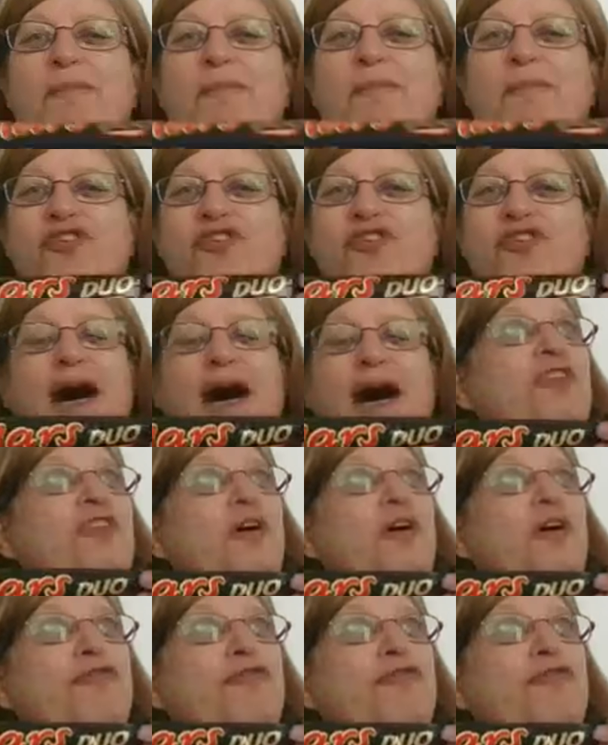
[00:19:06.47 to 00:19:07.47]
so
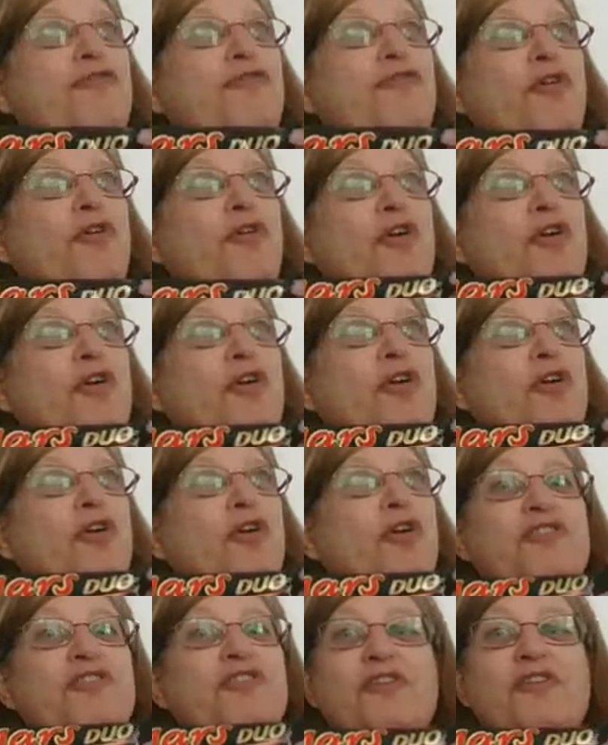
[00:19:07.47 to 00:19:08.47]
at four o'clock this afternoon,
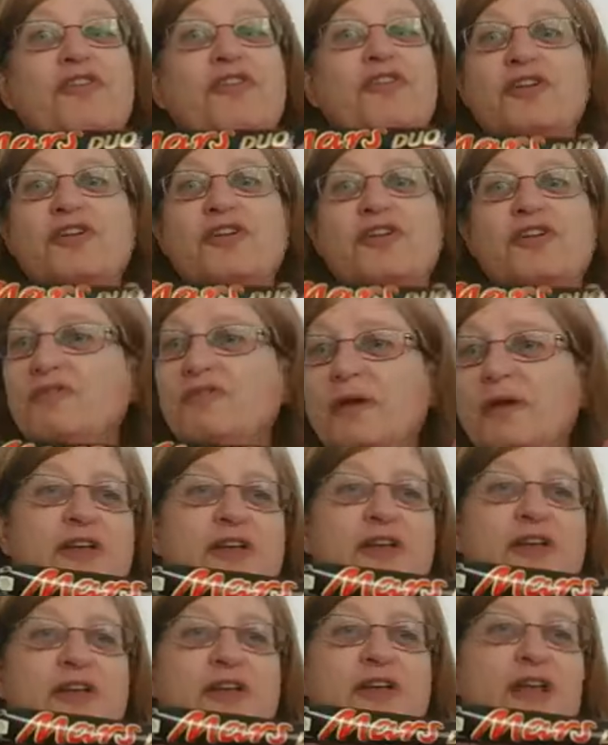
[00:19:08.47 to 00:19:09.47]
because I'm having my cup of
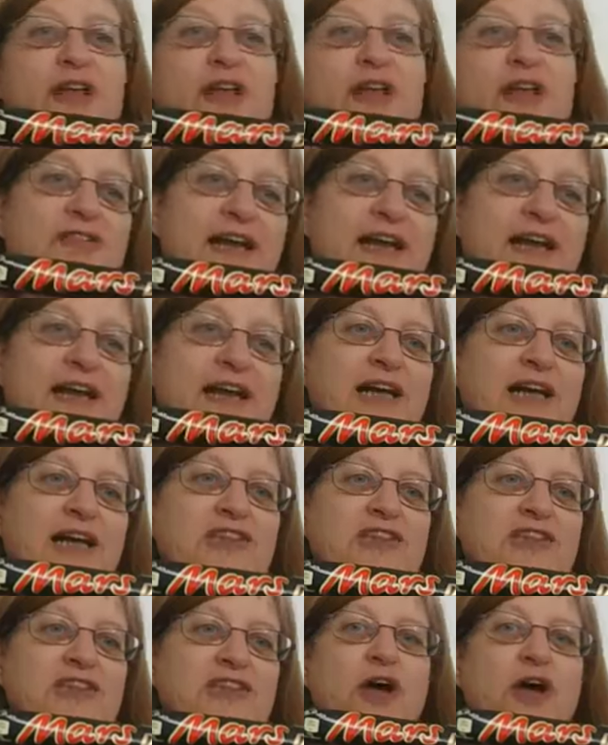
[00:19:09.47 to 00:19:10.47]
tea now, because I've just had
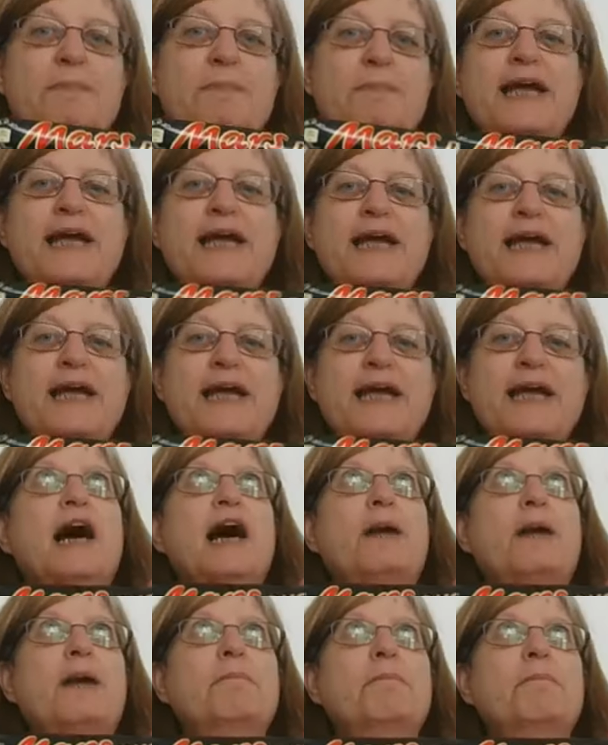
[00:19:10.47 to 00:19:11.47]
lunch, homemade
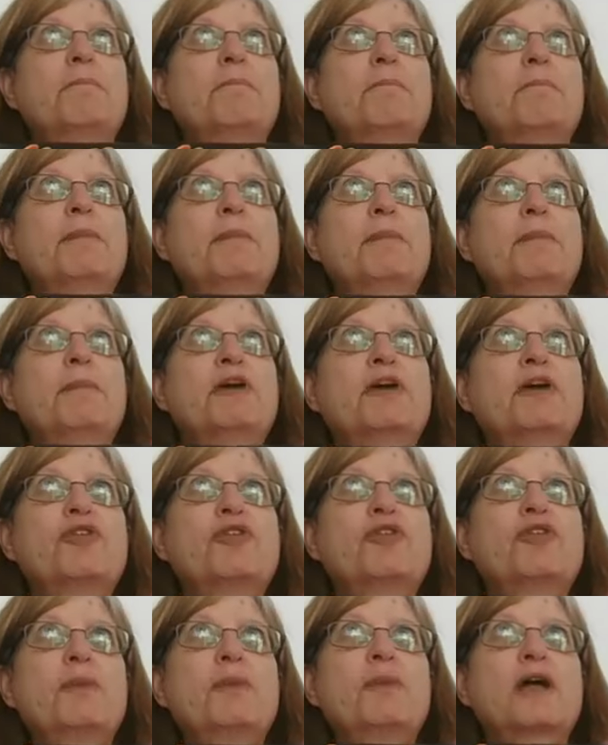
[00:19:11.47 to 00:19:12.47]
uh, mushroom
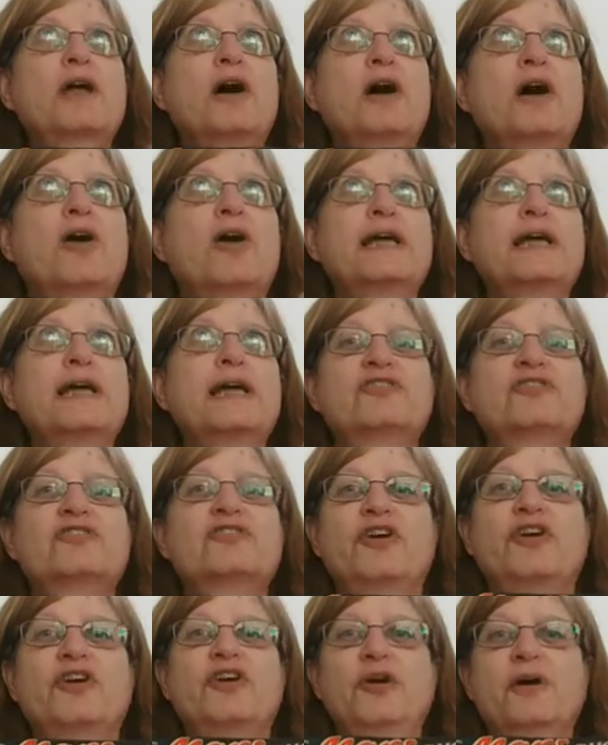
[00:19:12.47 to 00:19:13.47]
and garlic
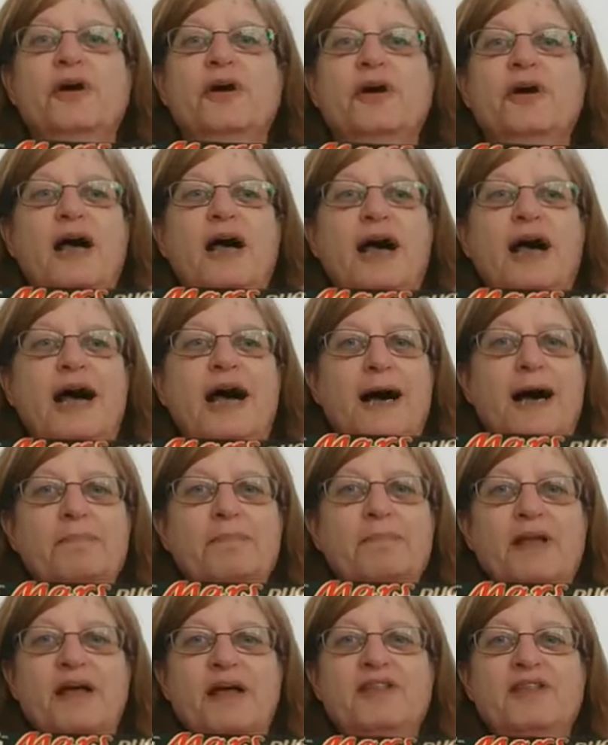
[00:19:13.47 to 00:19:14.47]
soup.
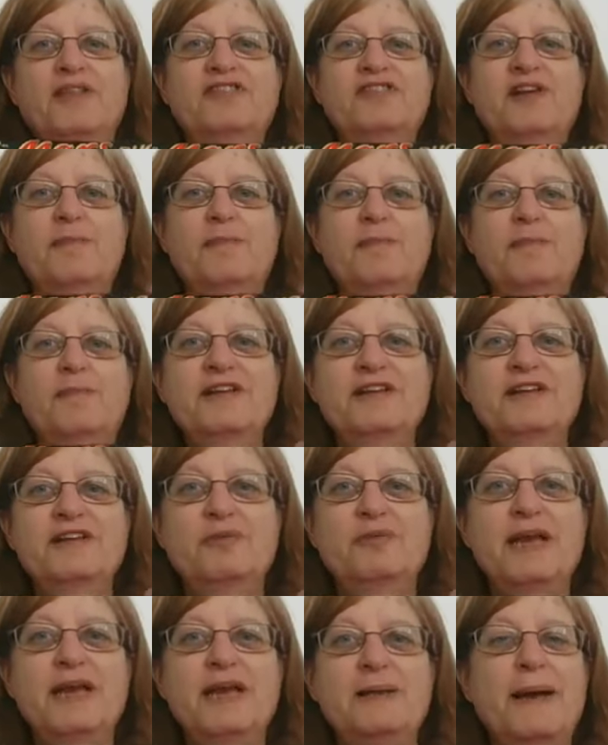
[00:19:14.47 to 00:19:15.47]
Um, and this time I didn't put
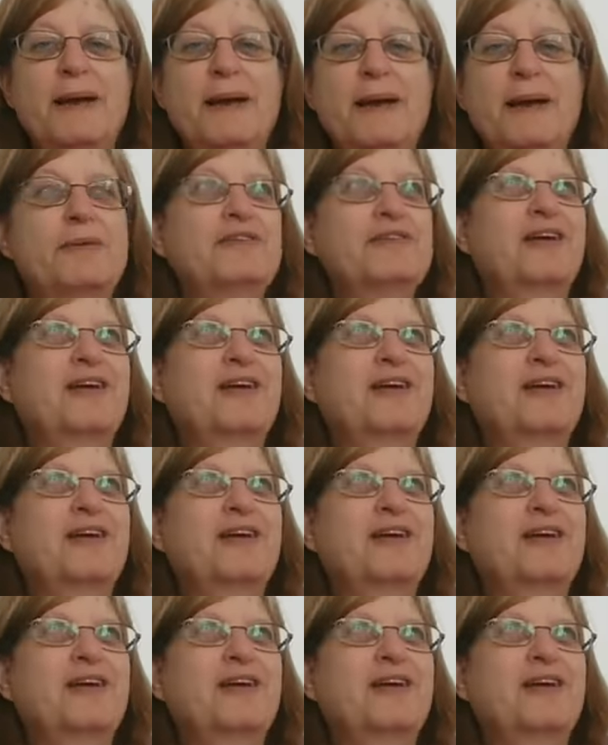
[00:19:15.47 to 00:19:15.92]
any peppers in.